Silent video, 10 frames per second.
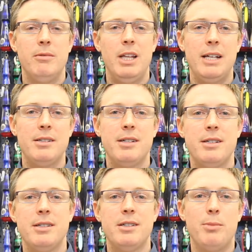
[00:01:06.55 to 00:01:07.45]
late
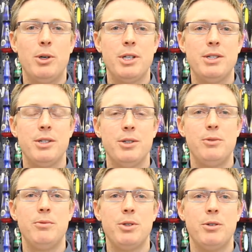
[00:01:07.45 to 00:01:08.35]
season spotties
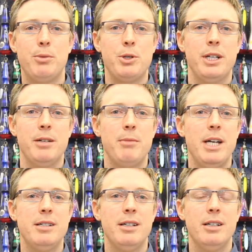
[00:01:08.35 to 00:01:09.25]
too, sort of pushing a
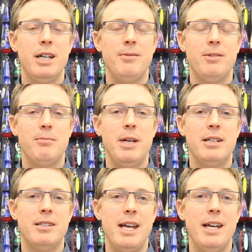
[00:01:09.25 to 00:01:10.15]
metre, even a
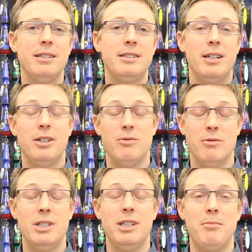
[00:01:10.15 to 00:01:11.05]
metre 10, so
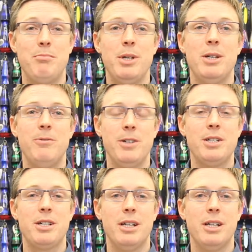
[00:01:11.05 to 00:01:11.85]
really big fish.